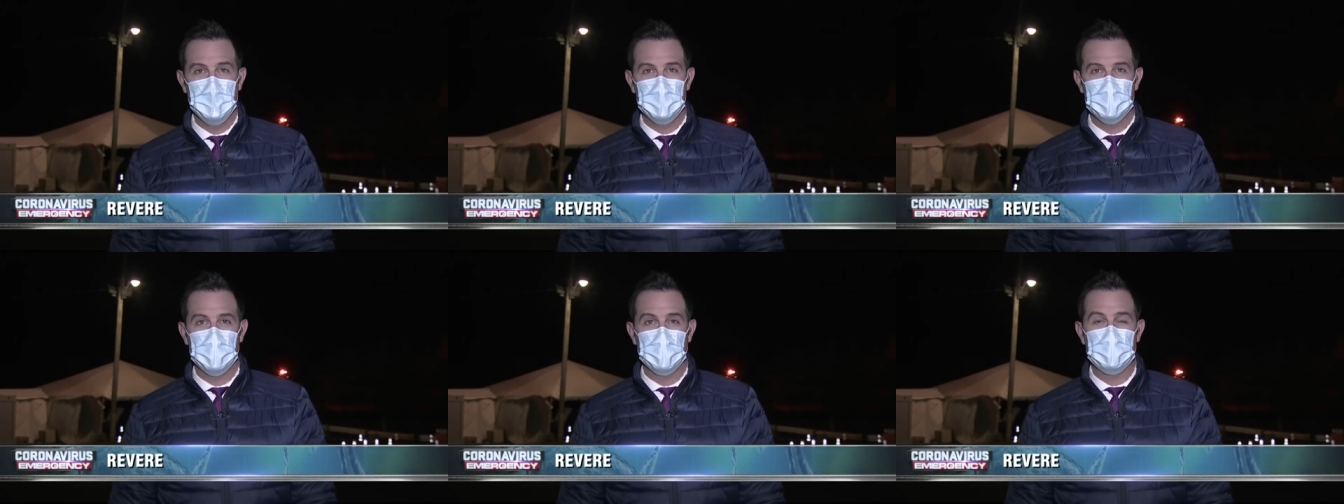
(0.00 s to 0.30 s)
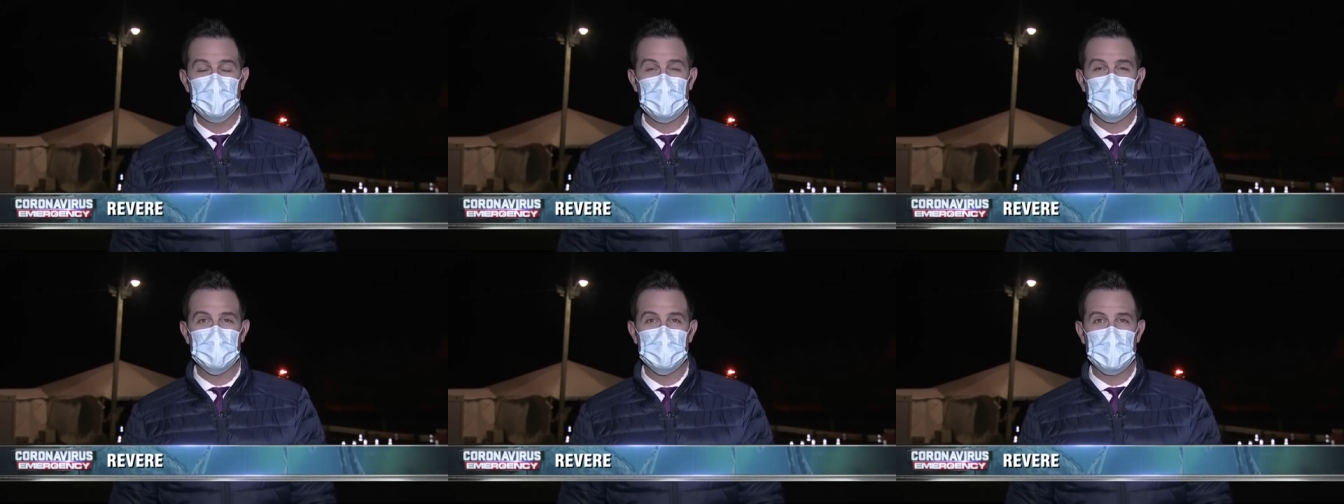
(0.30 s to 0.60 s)
So
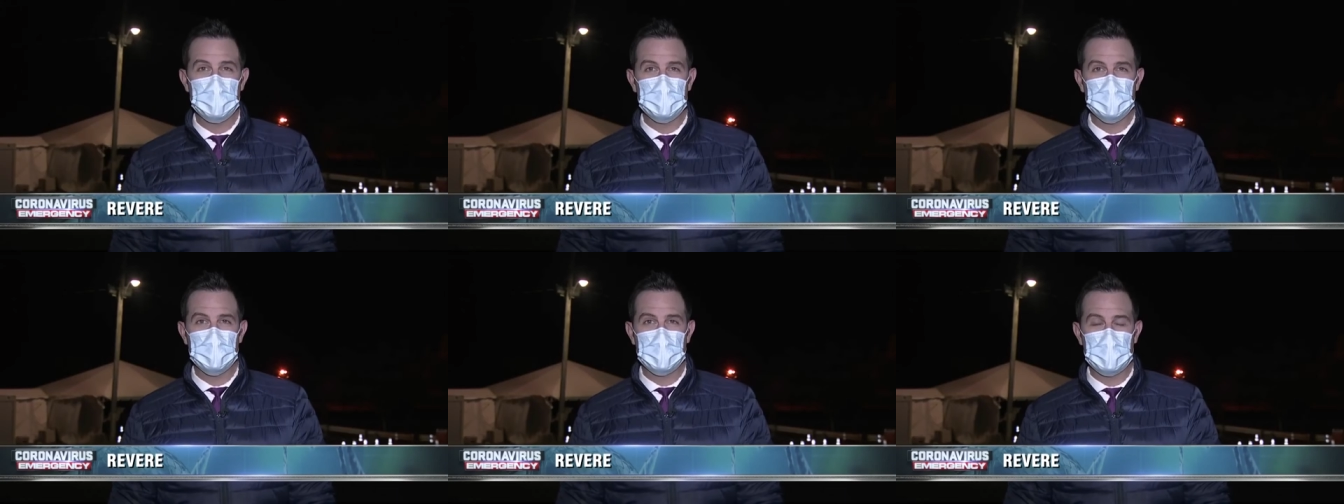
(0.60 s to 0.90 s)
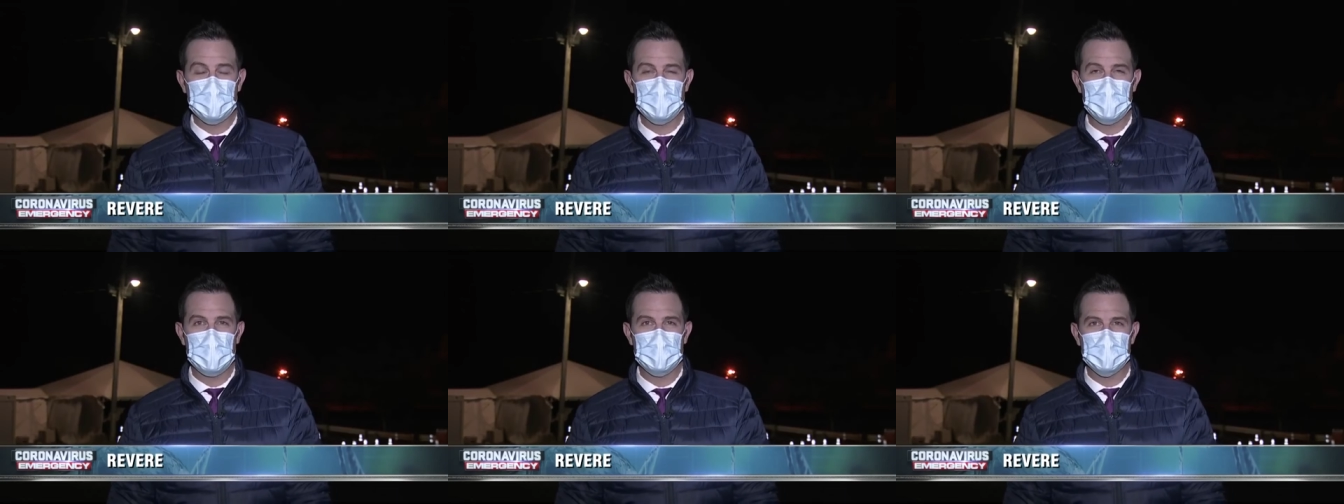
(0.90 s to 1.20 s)
yesterday during
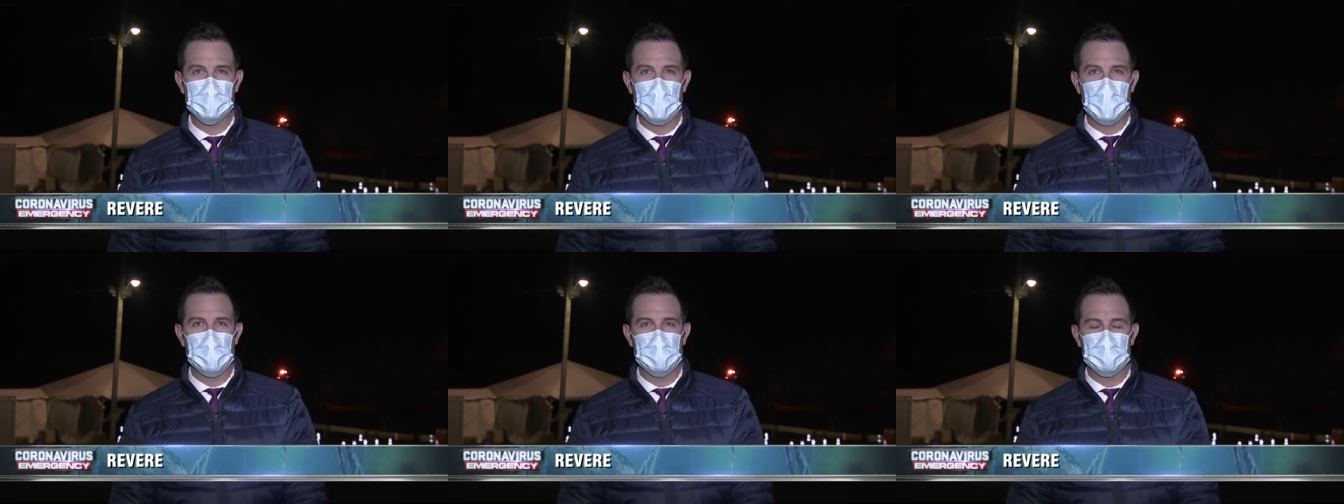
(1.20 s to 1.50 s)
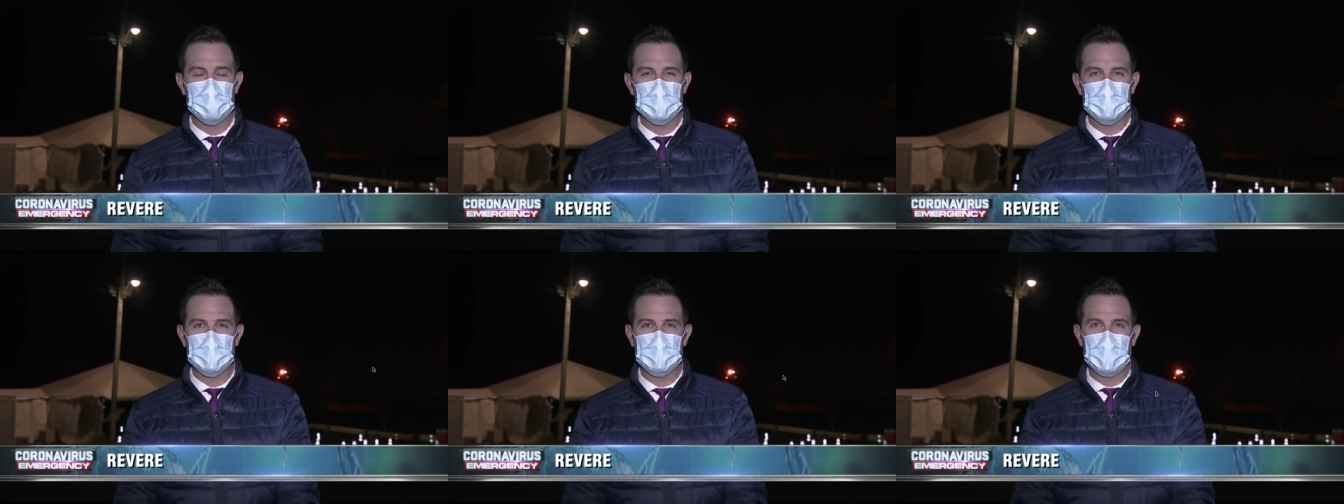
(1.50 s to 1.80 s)
a press
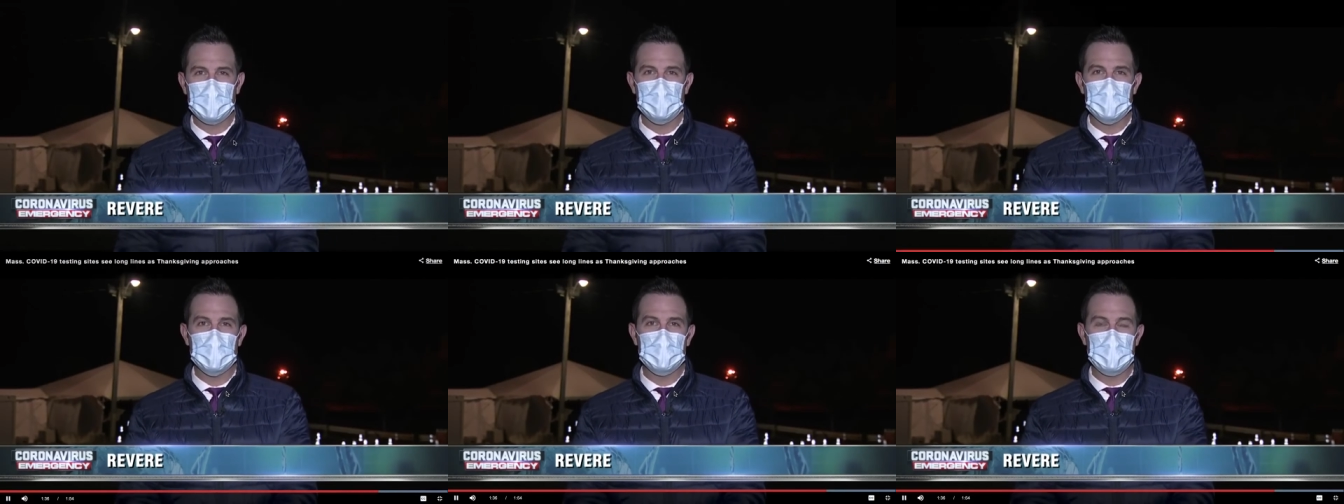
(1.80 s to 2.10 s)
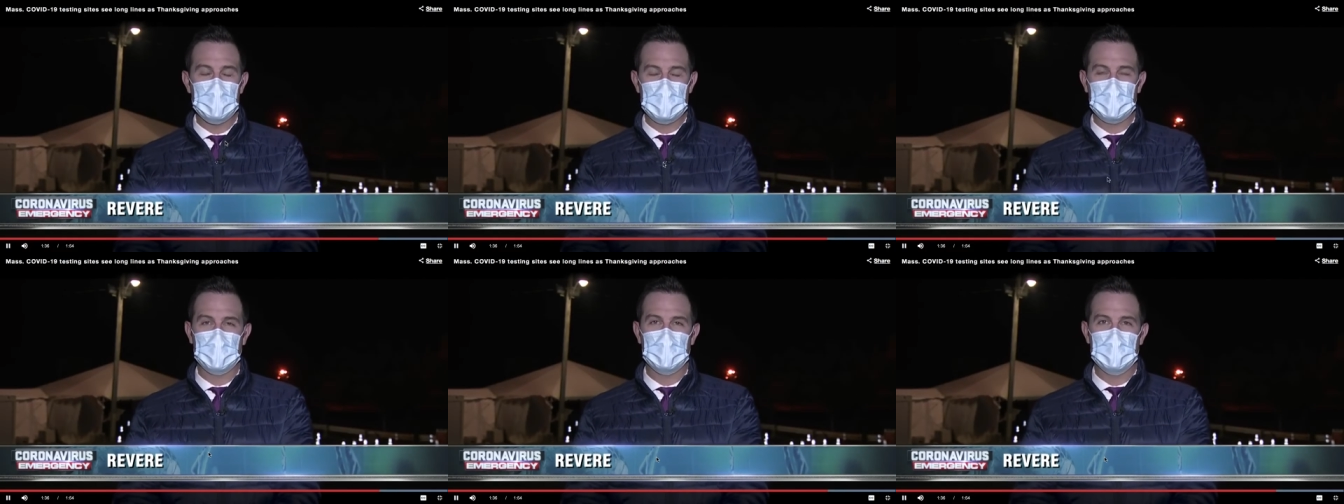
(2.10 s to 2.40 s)
conference, Governor
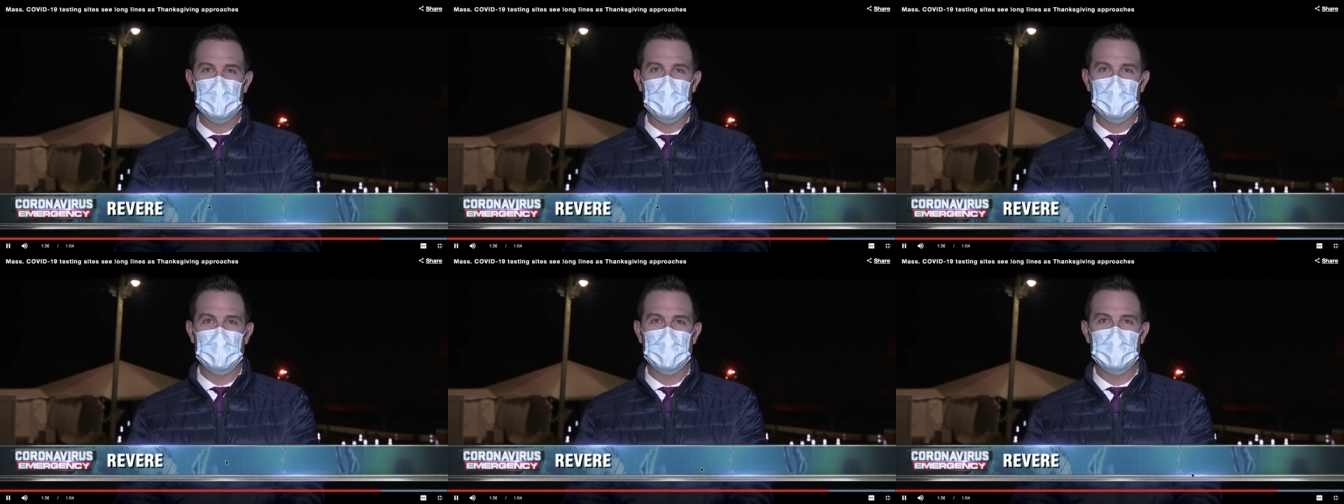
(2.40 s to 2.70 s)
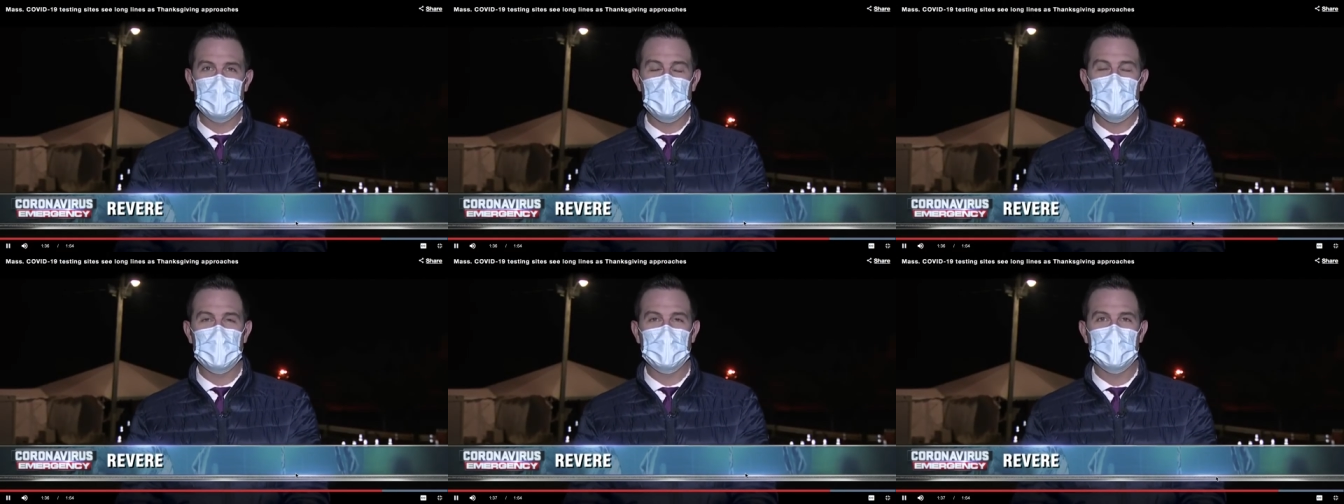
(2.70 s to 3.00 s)
Baker
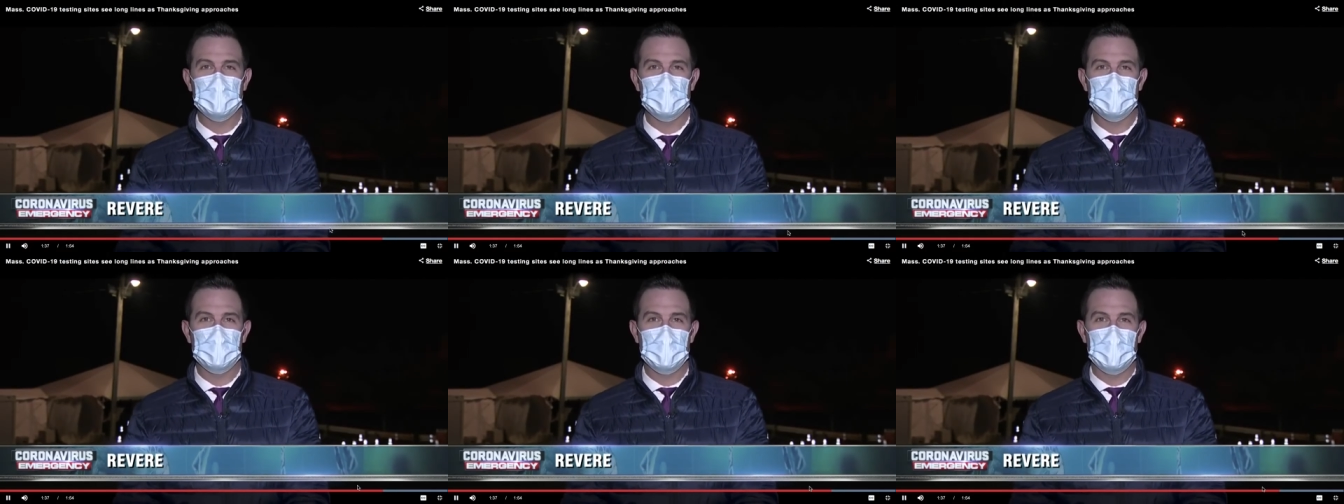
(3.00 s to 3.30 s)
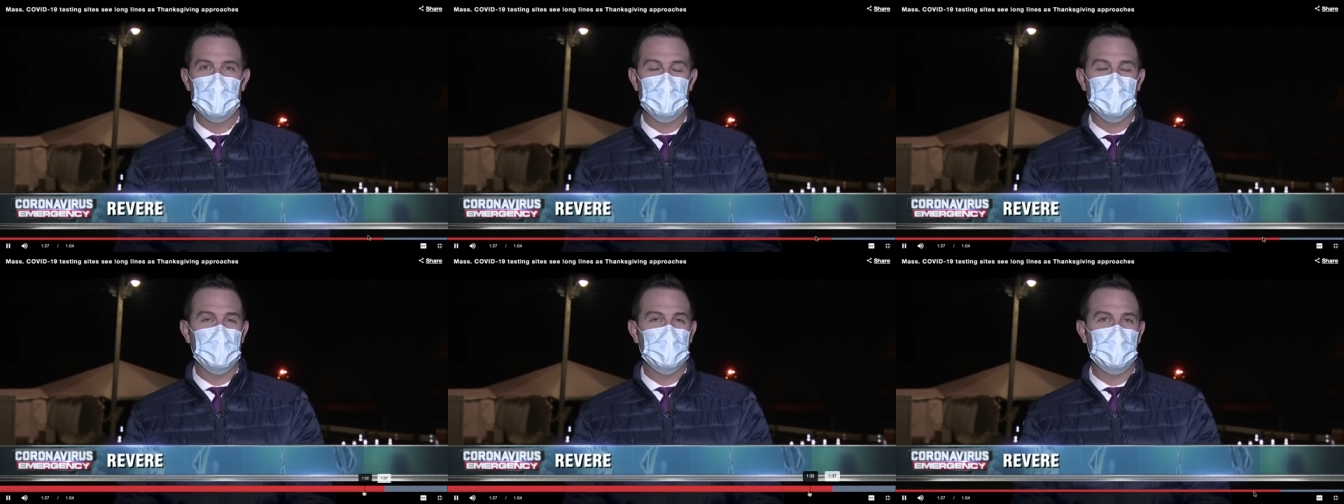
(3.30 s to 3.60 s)
acknowledged
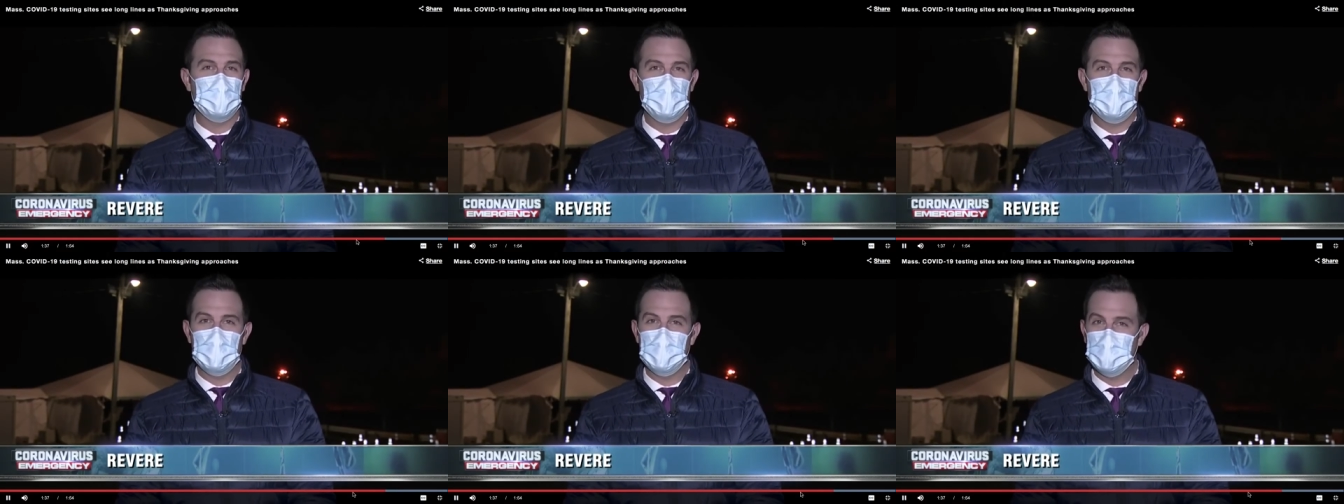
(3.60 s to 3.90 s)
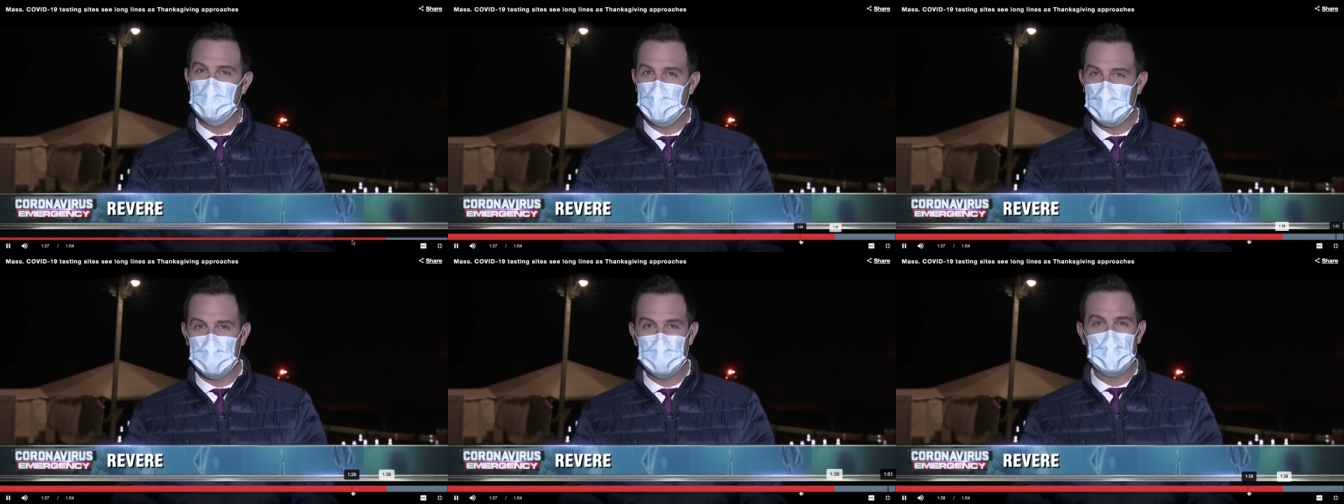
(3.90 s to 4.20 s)
that this
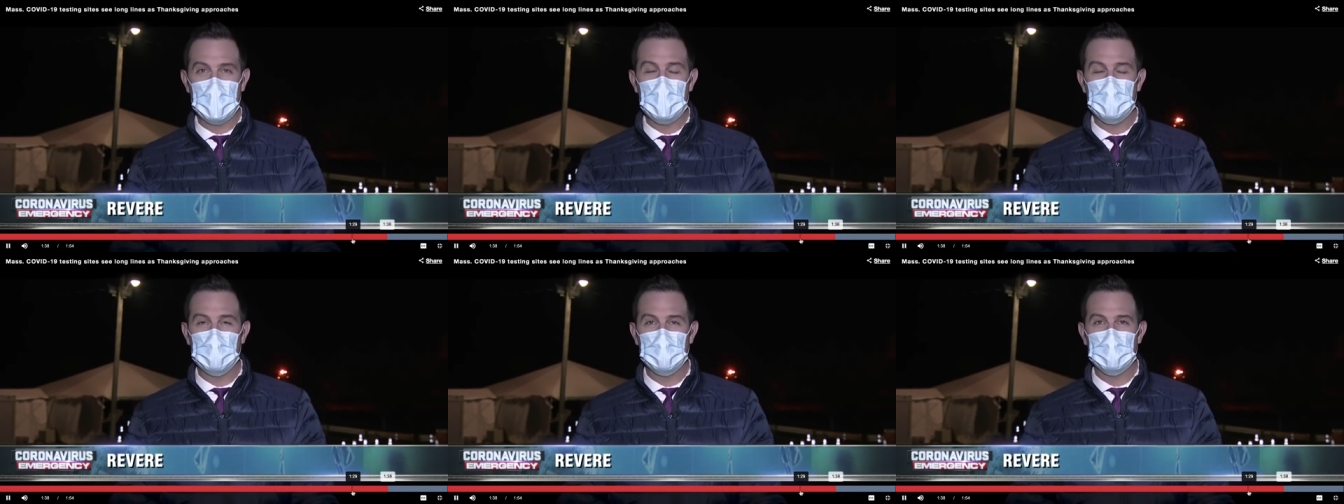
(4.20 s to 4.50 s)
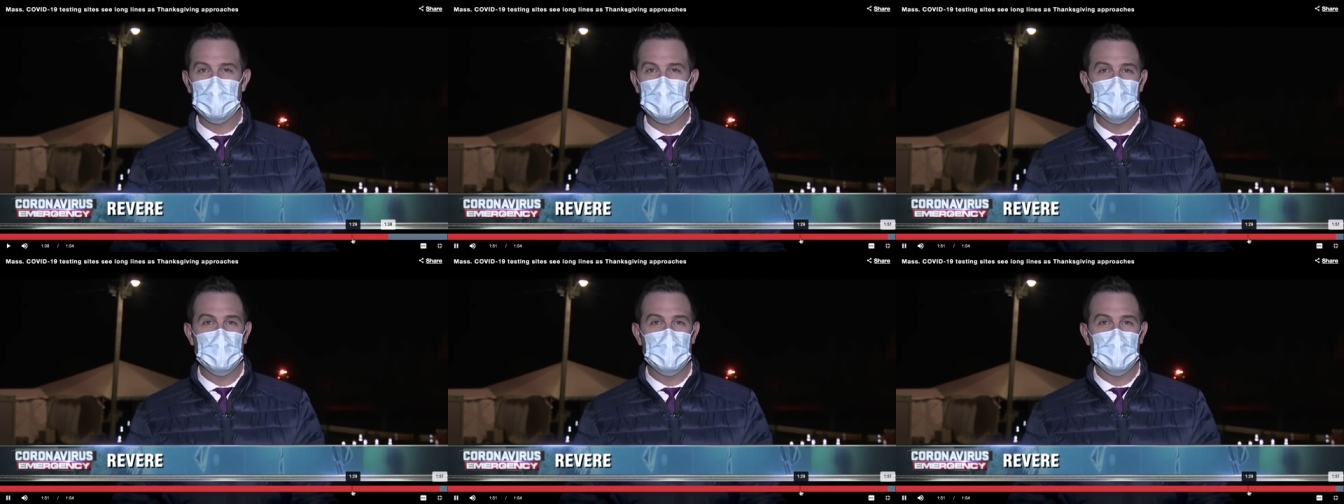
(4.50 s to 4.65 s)
is a problem.